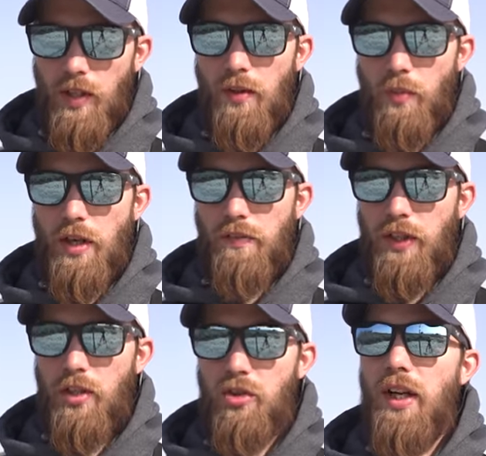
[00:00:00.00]
we're definitely
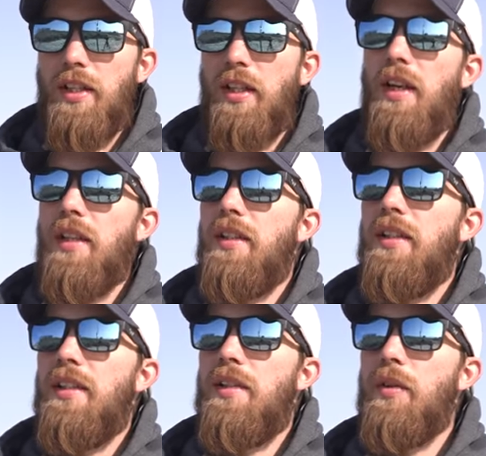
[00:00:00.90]
gonna try today,
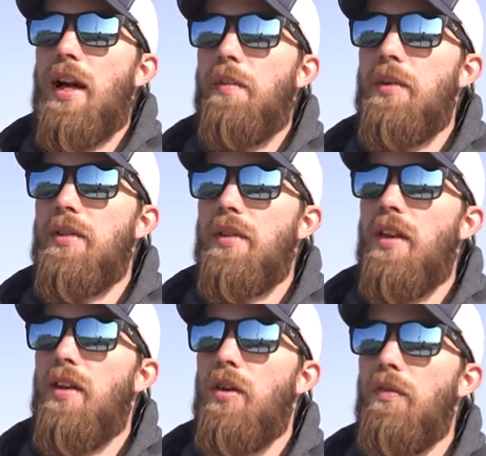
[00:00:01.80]
see what happens.
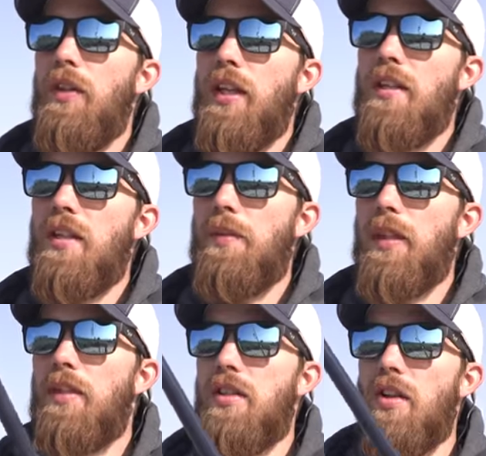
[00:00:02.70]
Hopefully get
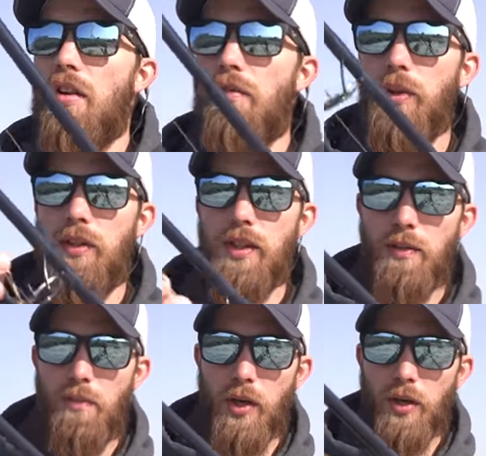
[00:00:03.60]
something, start off with the
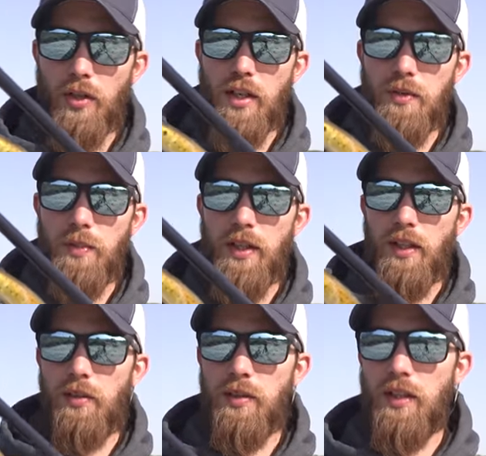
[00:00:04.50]
bunker SP
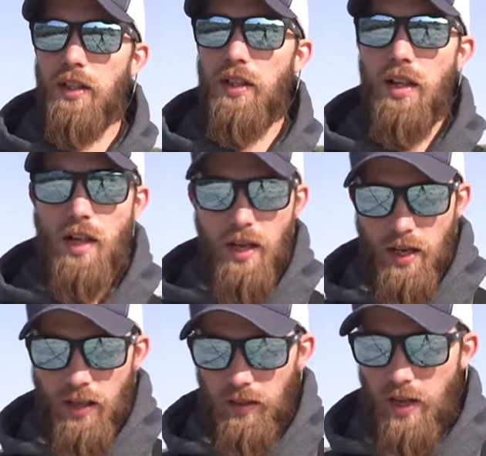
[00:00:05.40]
like we did
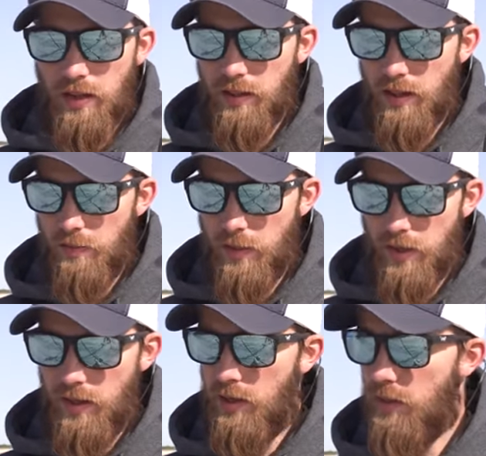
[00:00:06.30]
last time,
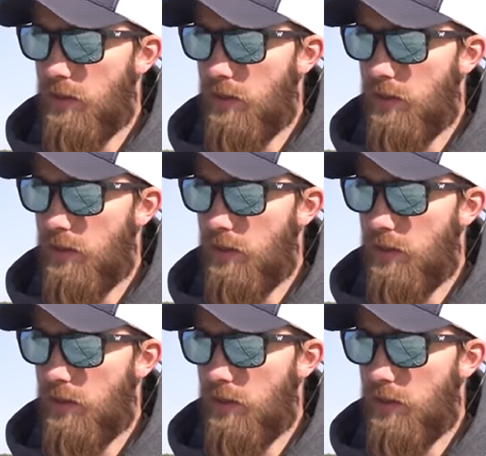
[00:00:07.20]
and